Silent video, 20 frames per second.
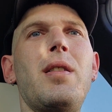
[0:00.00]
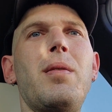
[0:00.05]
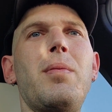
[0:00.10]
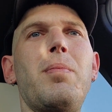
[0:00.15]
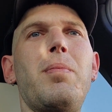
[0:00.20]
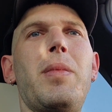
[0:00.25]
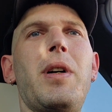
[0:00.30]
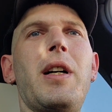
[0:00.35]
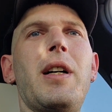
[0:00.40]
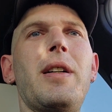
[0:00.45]

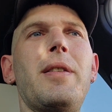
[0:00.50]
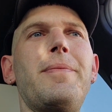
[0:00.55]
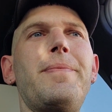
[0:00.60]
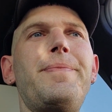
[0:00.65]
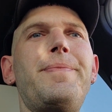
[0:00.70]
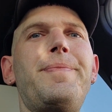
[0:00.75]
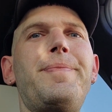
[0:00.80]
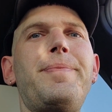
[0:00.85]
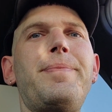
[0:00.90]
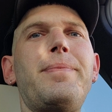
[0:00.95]
but
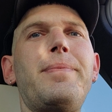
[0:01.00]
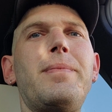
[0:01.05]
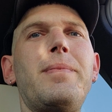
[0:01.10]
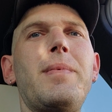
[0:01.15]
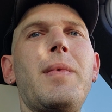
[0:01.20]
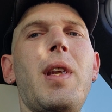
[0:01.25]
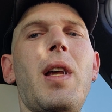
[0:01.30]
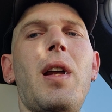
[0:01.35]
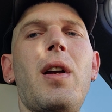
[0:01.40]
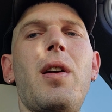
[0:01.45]

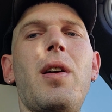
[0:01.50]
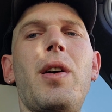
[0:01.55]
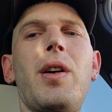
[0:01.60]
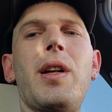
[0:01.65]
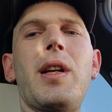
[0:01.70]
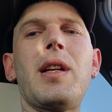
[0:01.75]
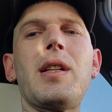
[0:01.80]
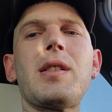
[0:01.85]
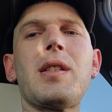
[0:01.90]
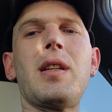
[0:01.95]
I don't know,
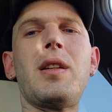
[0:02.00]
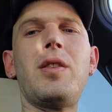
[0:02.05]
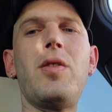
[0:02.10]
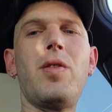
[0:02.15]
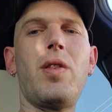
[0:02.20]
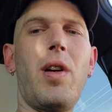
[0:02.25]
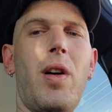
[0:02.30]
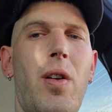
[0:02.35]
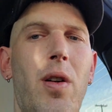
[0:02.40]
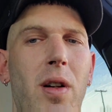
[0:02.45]
it is a new
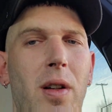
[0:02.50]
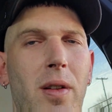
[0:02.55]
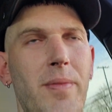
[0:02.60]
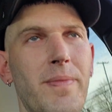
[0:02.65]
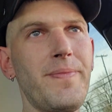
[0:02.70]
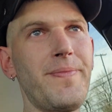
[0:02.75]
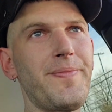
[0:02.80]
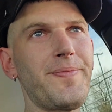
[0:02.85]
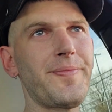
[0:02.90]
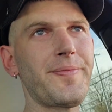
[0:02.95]
car,
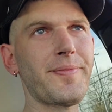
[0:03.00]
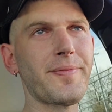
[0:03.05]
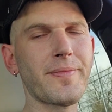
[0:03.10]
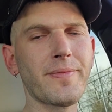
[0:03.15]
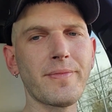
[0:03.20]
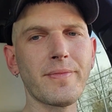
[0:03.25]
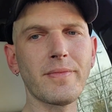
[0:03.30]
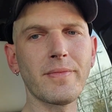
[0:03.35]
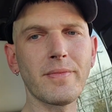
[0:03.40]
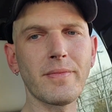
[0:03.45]

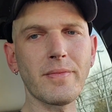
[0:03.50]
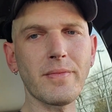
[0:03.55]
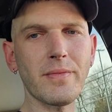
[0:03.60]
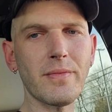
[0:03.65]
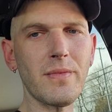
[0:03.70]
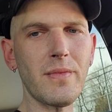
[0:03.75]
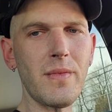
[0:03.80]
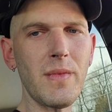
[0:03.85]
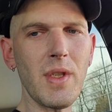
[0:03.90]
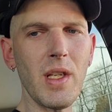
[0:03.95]

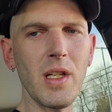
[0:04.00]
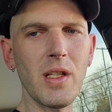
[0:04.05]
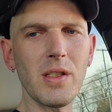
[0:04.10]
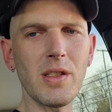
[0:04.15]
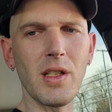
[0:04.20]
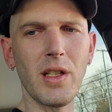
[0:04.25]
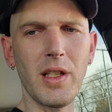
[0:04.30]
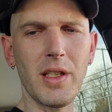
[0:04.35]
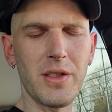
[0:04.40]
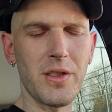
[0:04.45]

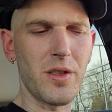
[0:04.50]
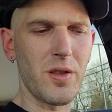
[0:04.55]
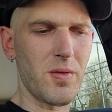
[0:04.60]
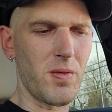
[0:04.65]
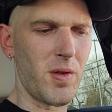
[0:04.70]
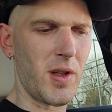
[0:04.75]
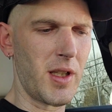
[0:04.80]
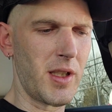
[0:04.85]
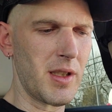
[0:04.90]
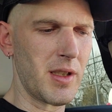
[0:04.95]
so let's just
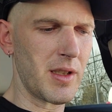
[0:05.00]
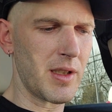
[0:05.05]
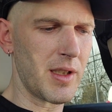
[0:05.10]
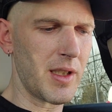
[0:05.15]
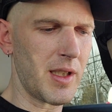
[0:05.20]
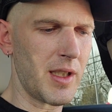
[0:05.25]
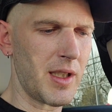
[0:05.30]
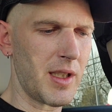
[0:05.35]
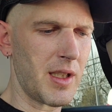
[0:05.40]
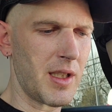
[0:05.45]
wait and
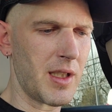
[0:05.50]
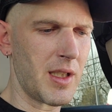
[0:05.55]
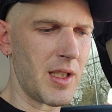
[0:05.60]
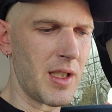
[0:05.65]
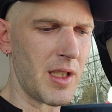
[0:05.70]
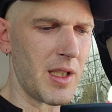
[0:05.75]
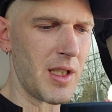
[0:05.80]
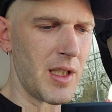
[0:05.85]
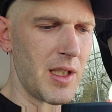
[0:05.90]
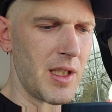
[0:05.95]
see.
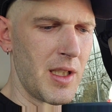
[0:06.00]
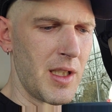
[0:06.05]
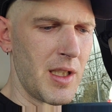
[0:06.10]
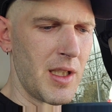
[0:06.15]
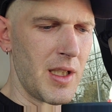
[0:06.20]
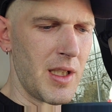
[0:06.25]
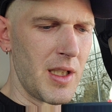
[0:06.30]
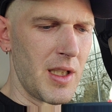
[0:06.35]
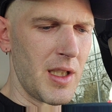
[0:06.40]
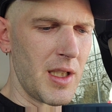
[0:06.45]

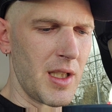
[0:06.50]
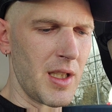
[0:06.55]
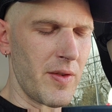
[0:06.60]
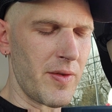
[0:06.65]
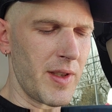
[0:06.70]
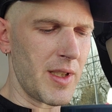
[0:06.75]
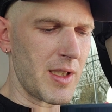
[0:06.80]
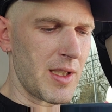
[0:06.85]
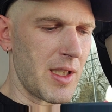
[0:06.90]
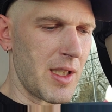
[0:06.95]
And
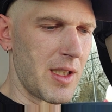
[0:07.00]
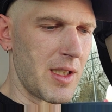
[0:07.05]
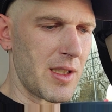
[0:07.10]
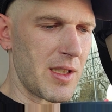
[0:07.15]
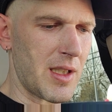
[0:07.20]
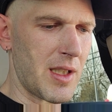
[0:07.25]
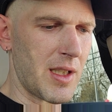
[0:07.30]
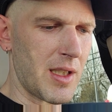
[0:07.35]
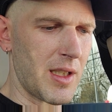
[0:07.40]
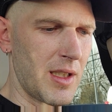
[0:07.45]
if it
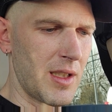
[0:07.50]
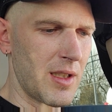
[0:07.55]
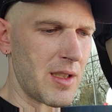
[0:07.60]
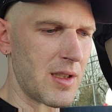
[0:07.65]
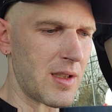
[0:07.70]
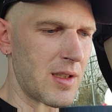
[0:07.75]
says I can,